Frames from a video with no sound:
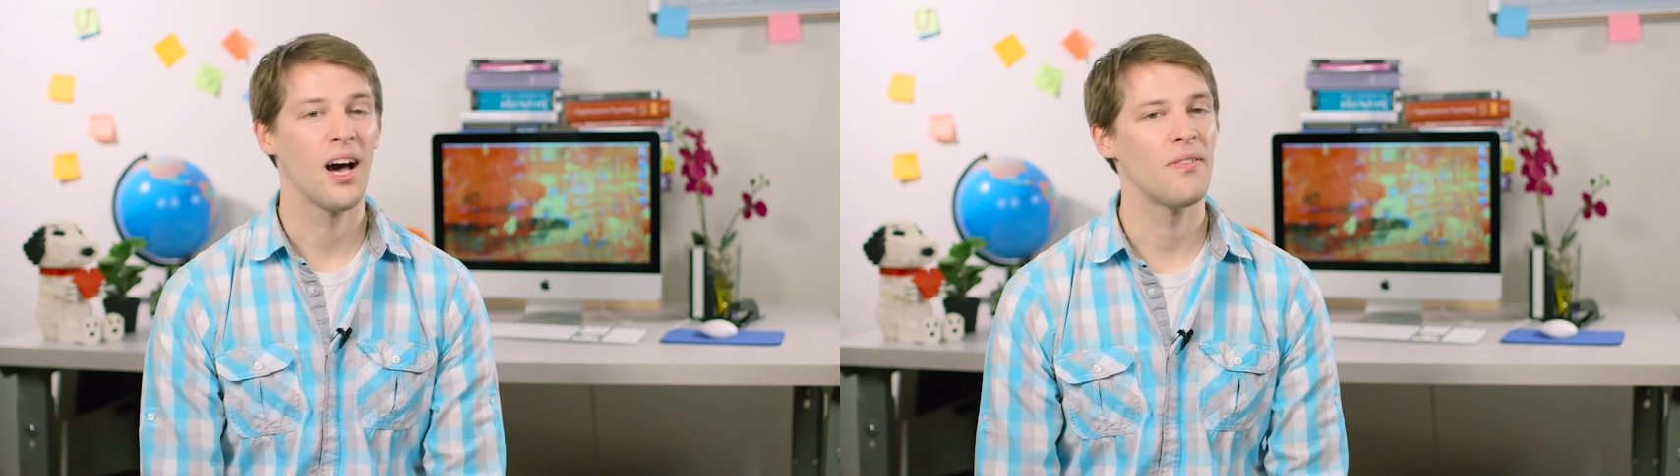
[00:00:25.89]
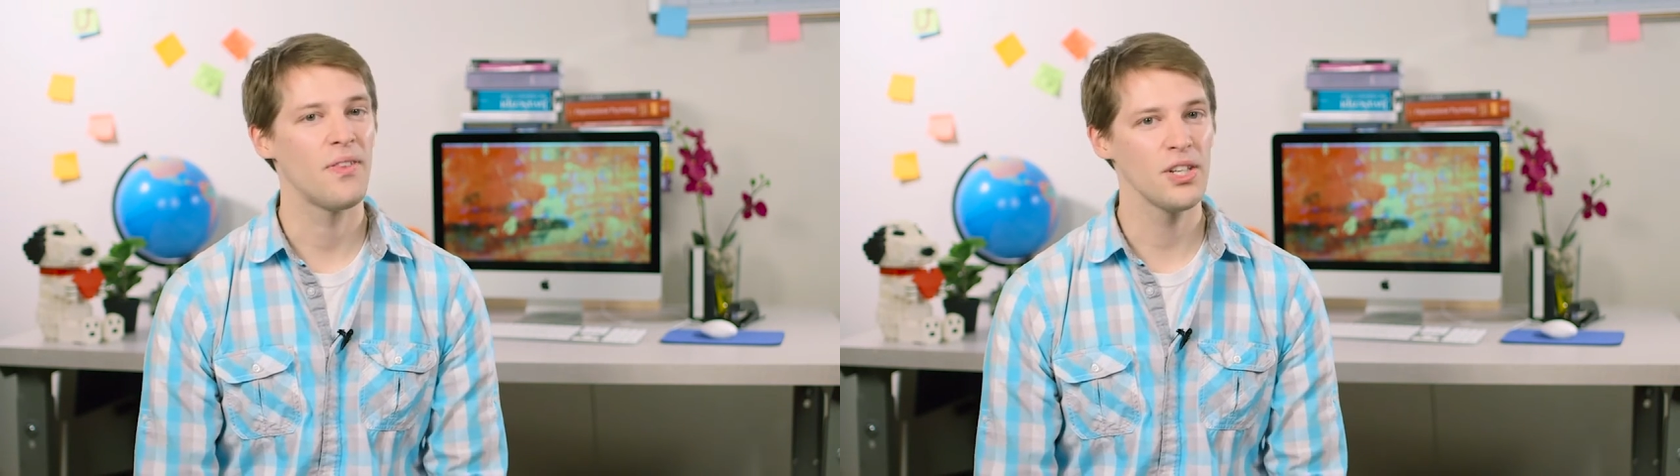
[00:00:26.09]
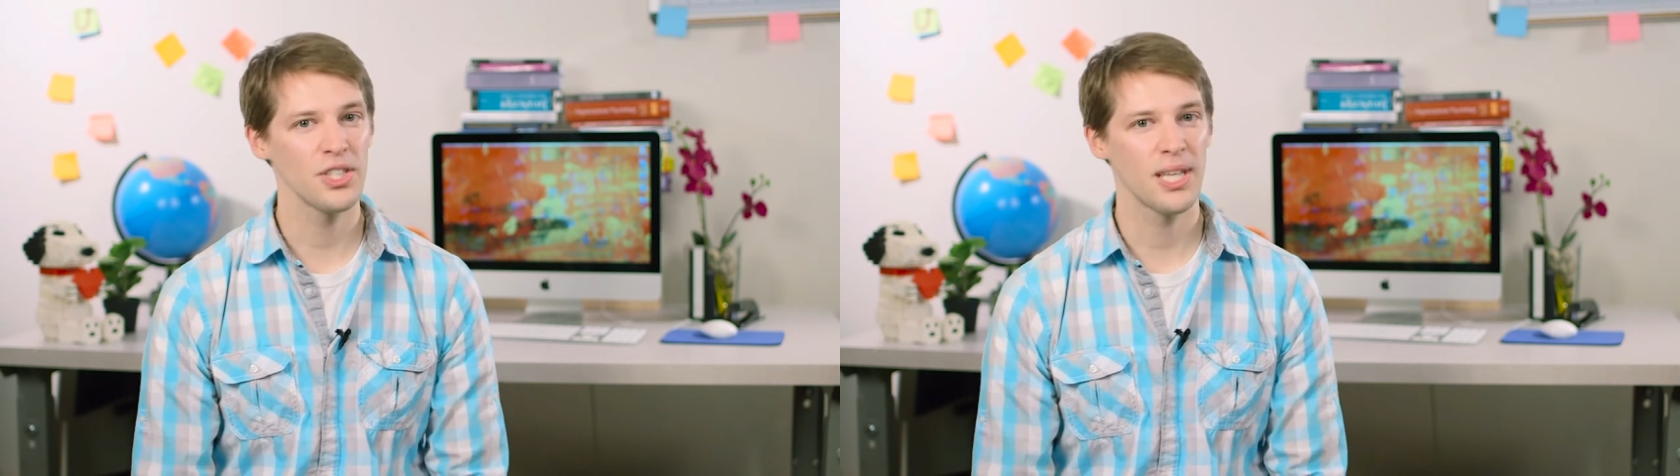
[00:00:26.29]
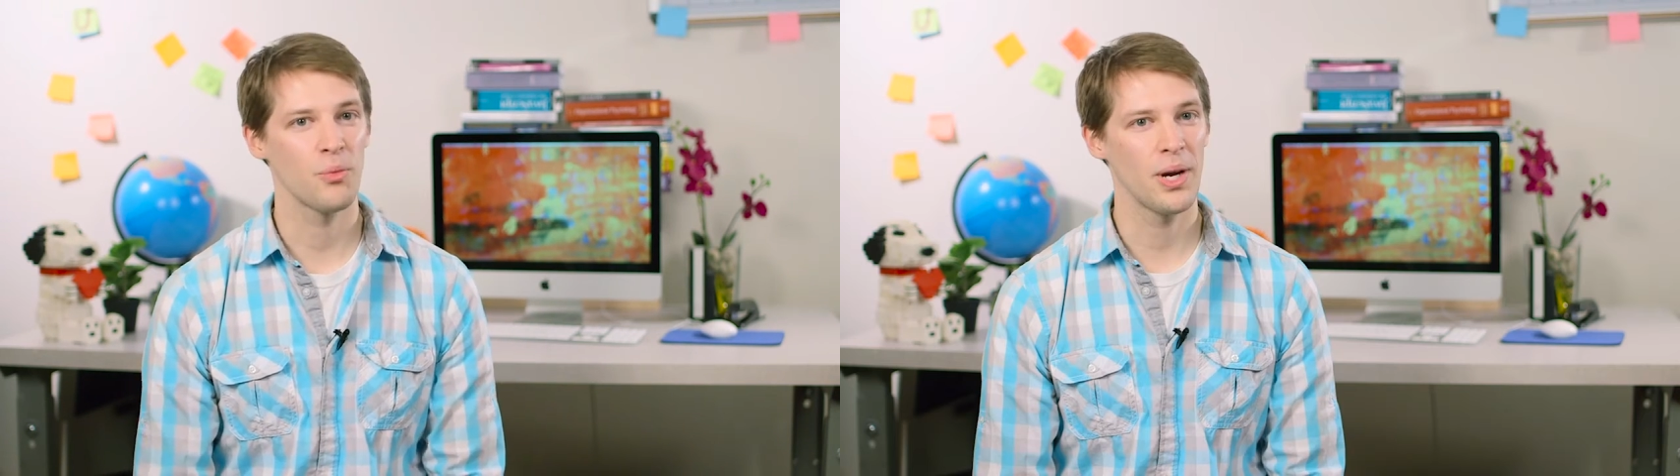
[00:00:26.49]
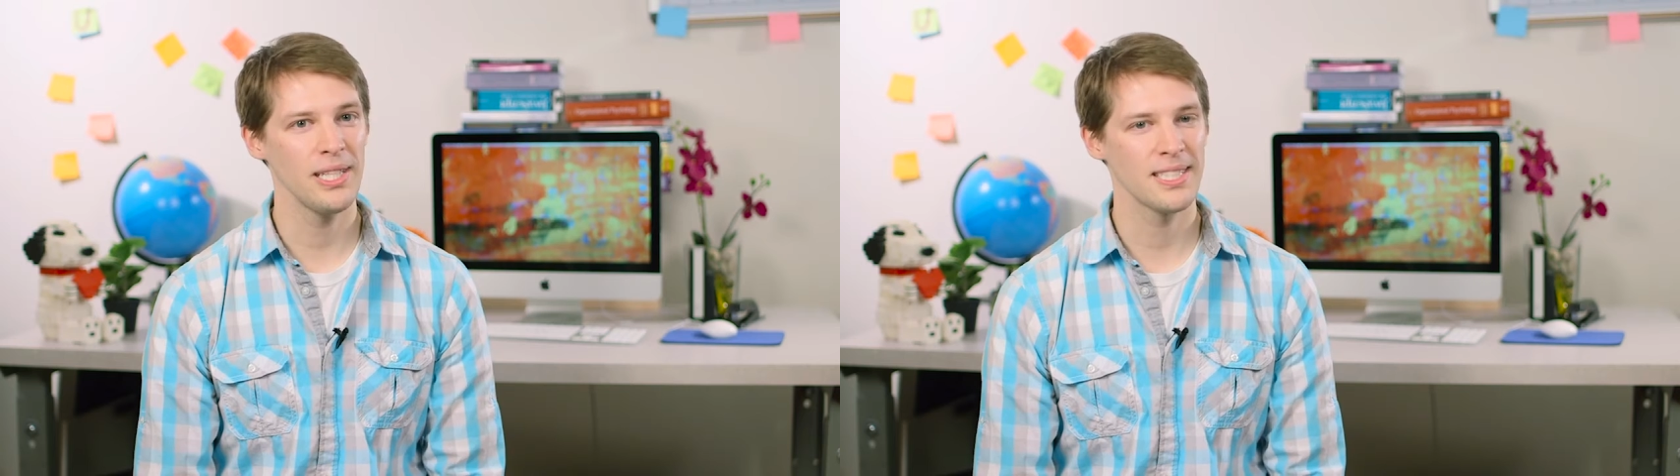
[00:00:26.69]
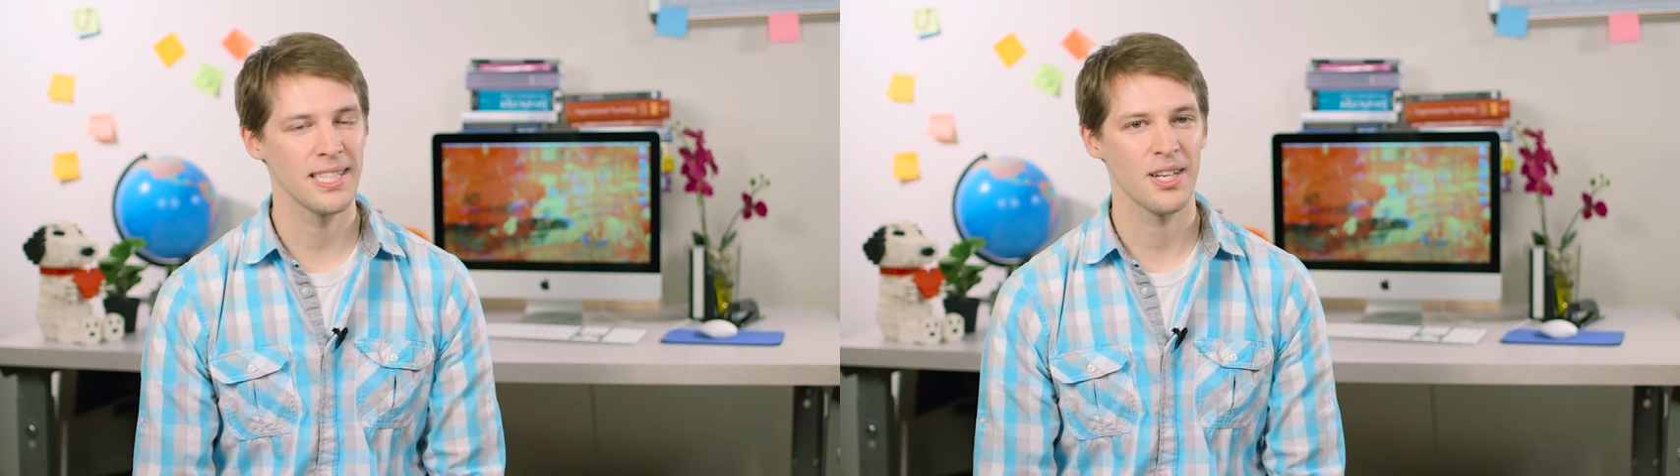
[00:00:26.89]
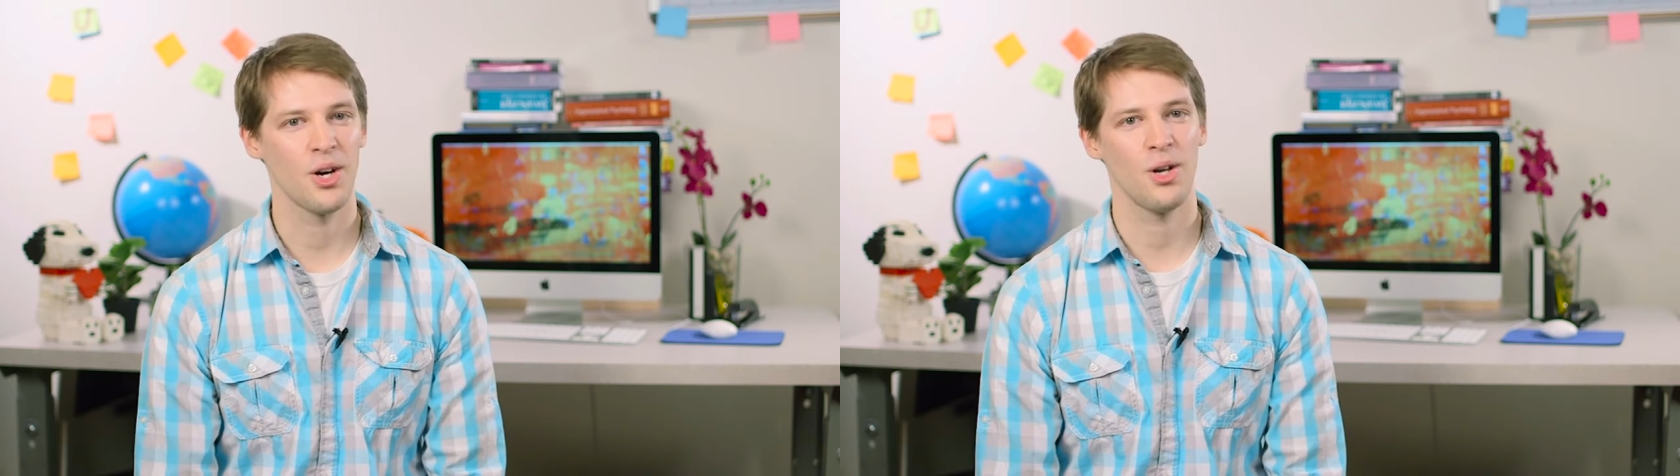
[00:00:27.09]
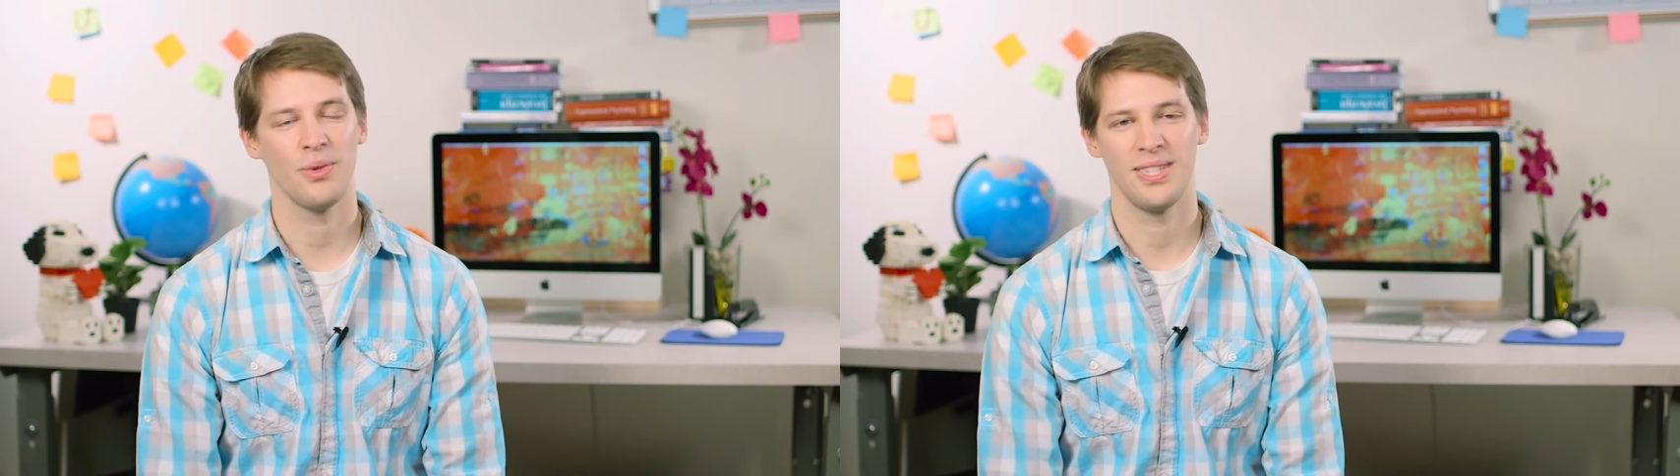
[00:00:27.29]
A function that waits to get
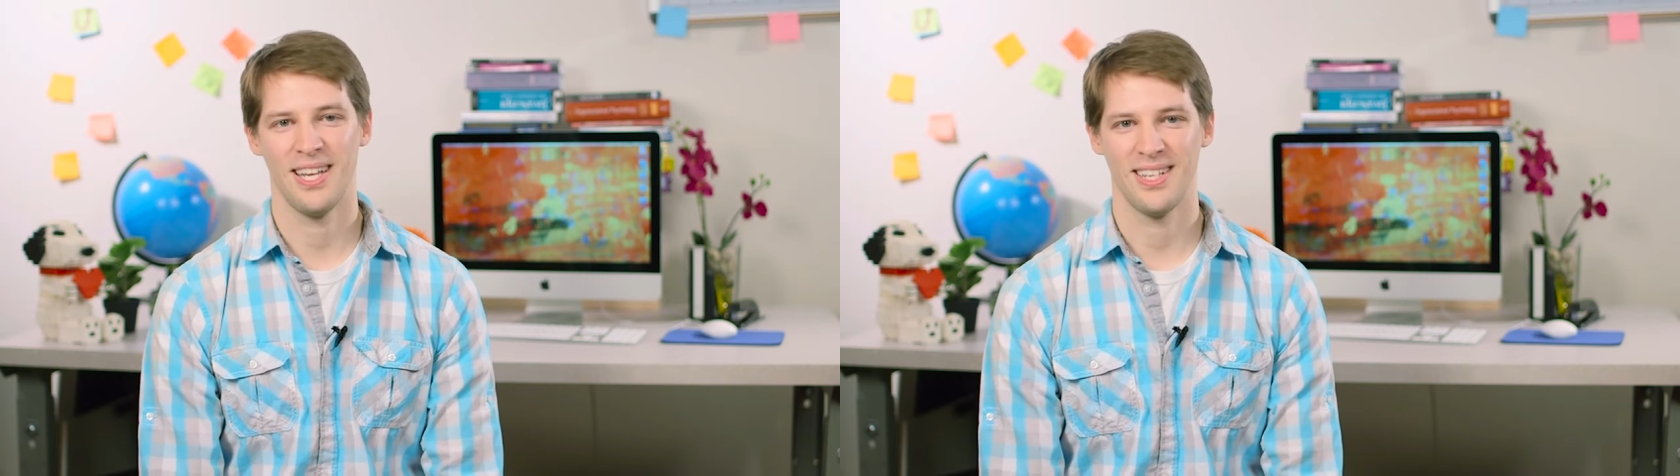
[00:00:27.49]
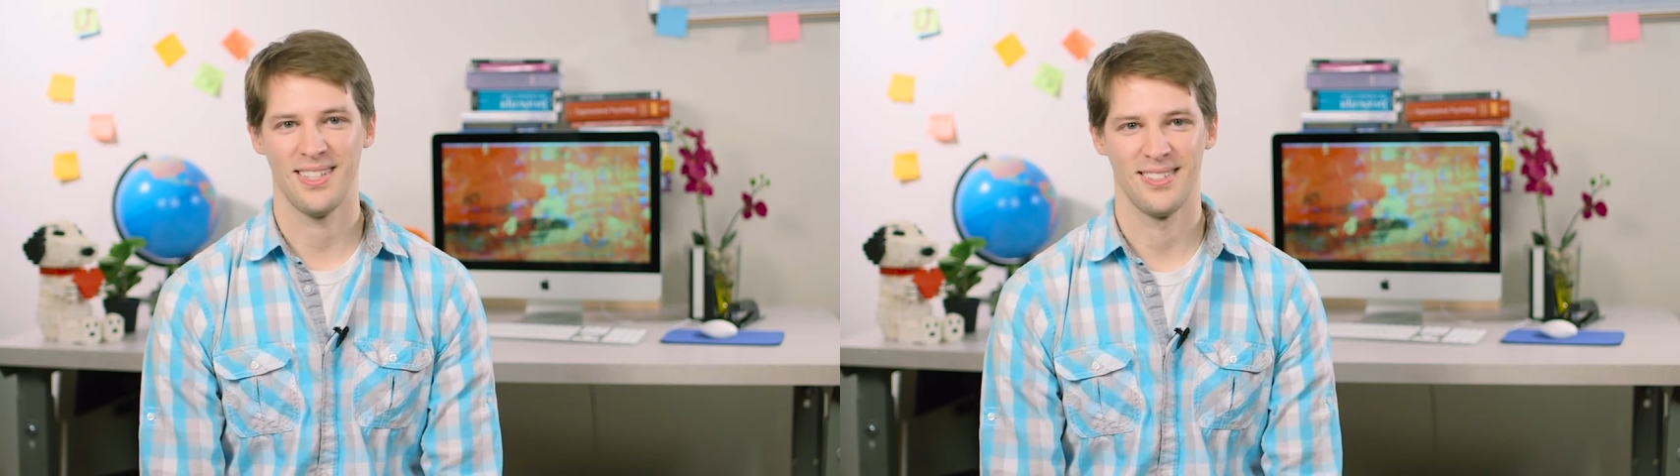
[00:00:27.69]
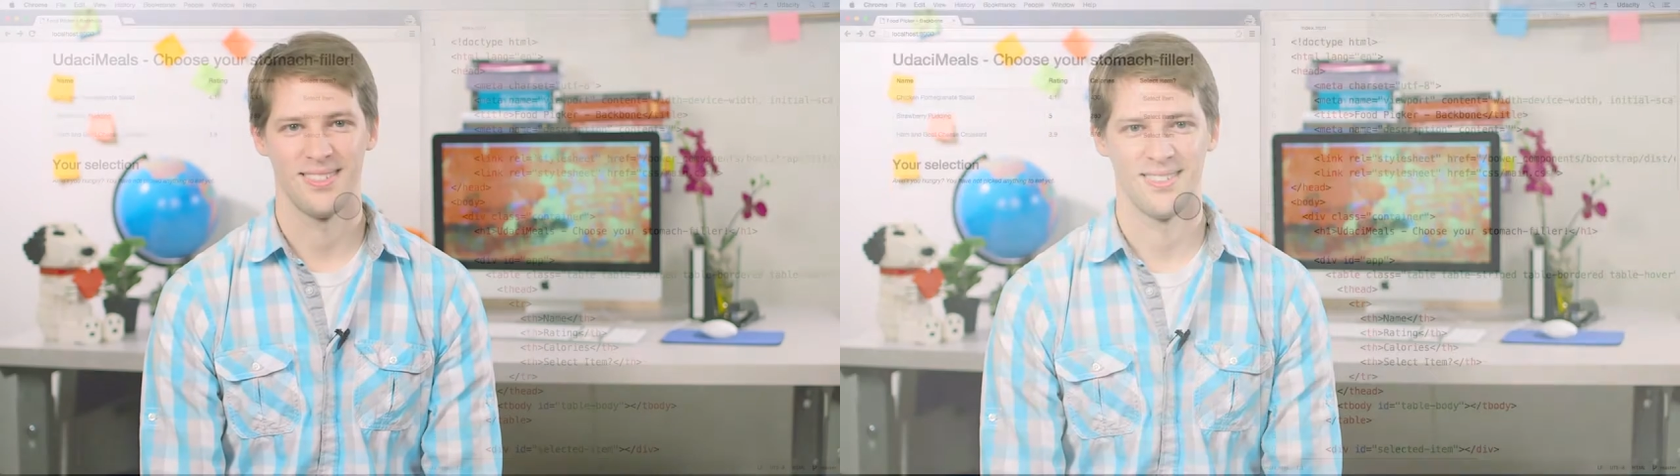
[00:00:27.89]
called with data.